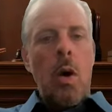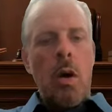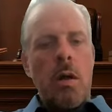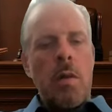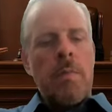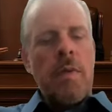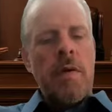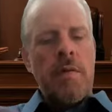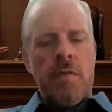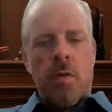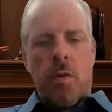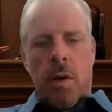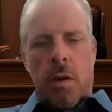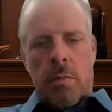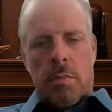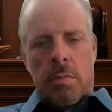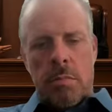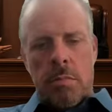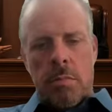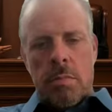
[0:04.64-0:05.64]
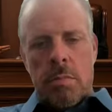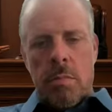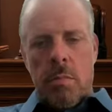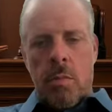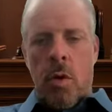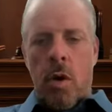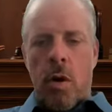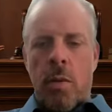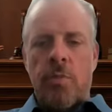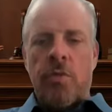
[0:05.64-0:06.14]
Welcome, everyone.
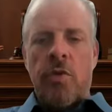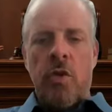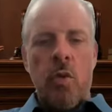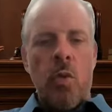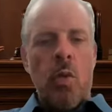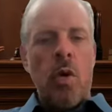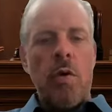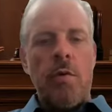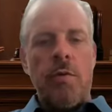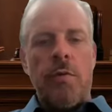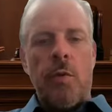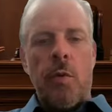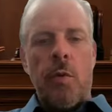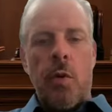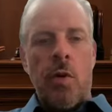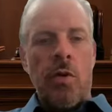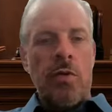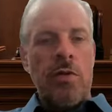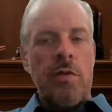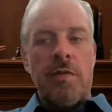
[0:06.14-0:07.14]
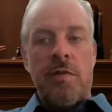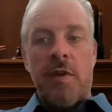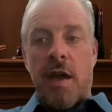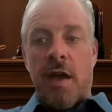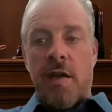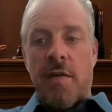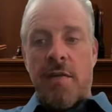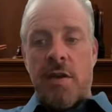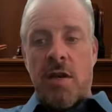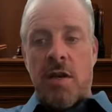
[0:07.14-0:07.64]
Welcome to the wonderful world of
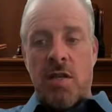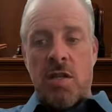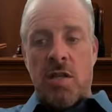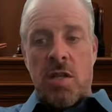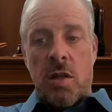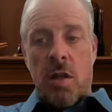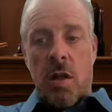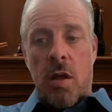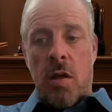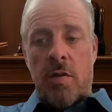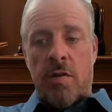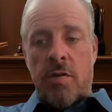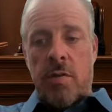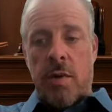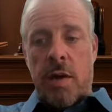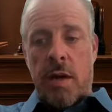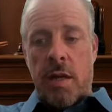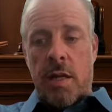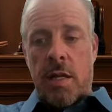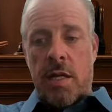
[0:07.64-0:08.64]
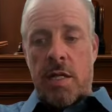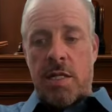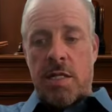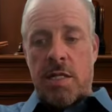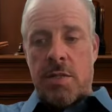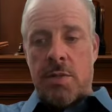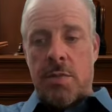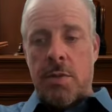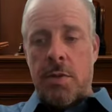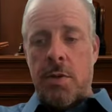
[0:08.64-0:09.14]
aviation laws and
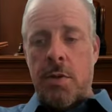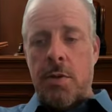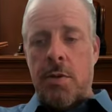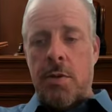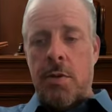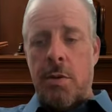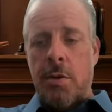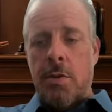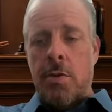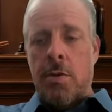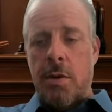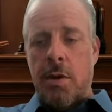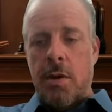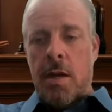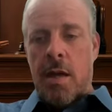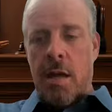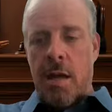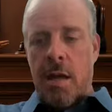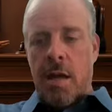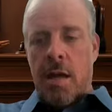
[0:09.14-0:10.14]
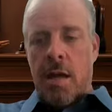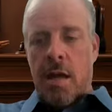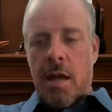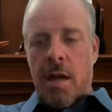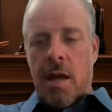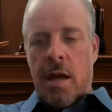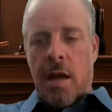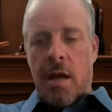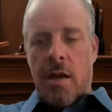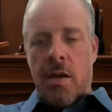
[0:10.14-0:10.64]
regulations. Woohoo!
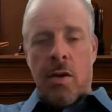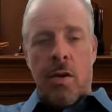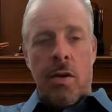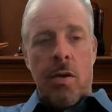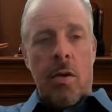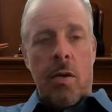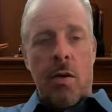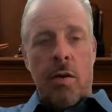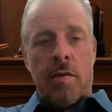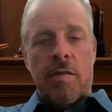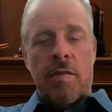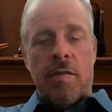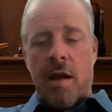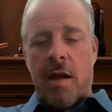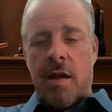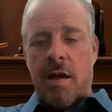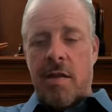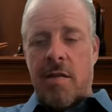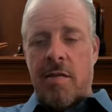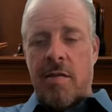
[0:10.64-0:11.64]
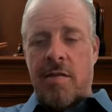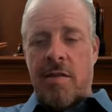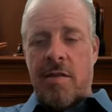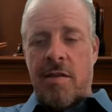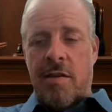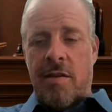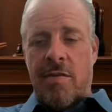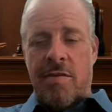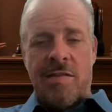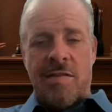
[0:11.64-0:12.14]
I know you're all excited
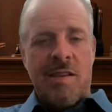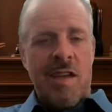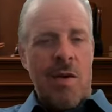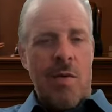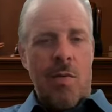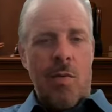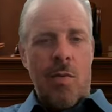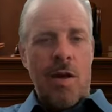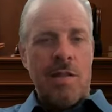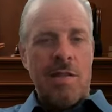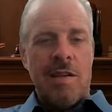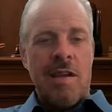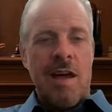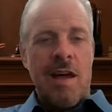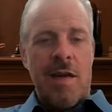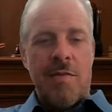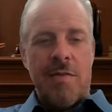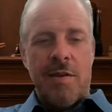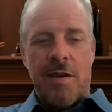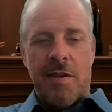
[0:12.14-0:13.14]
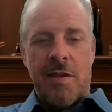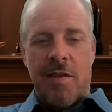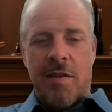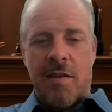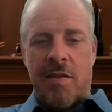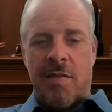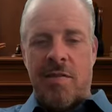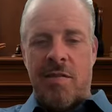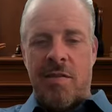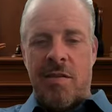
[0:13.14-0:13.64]
and I just can't wait to dive into
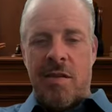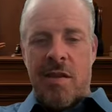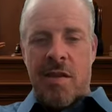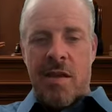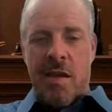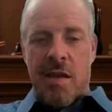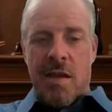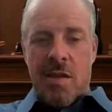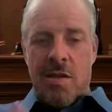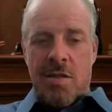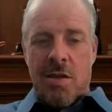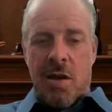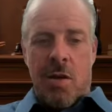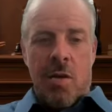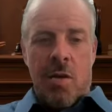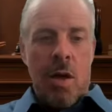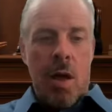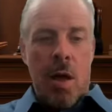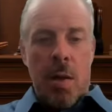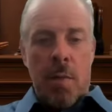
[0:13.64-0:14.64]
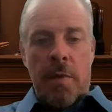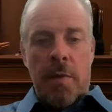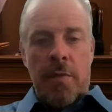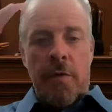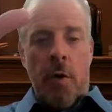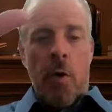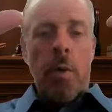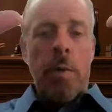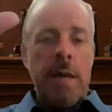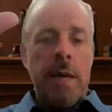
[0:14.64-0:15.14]
this. So,
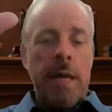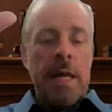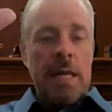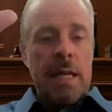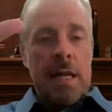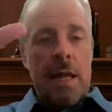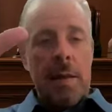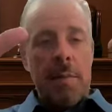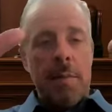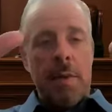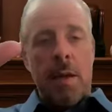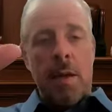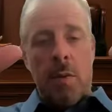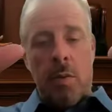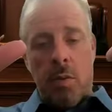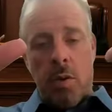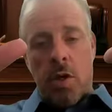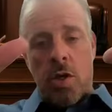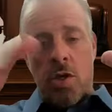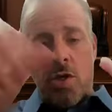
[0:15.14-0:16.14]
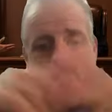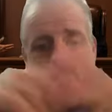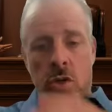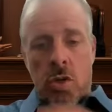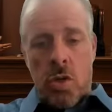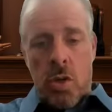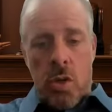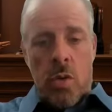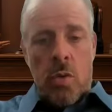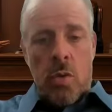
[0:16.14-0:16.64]
before we begin, let me
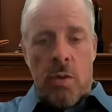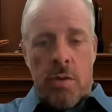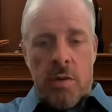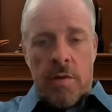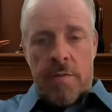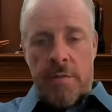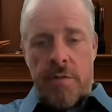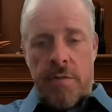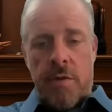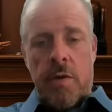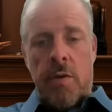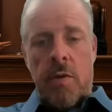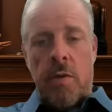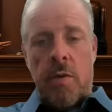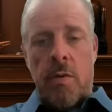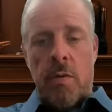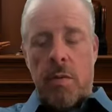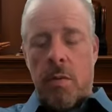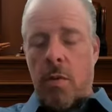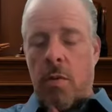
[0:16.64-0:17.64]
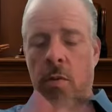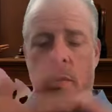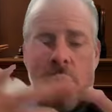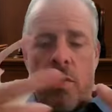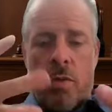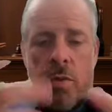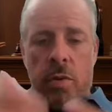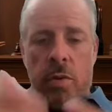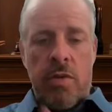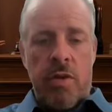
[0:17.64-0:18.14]
reassure you with a few or
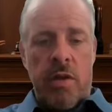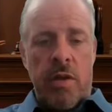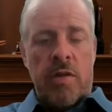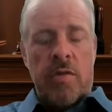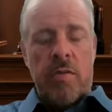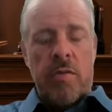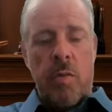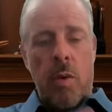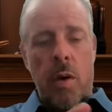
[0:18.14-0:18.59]
with three things.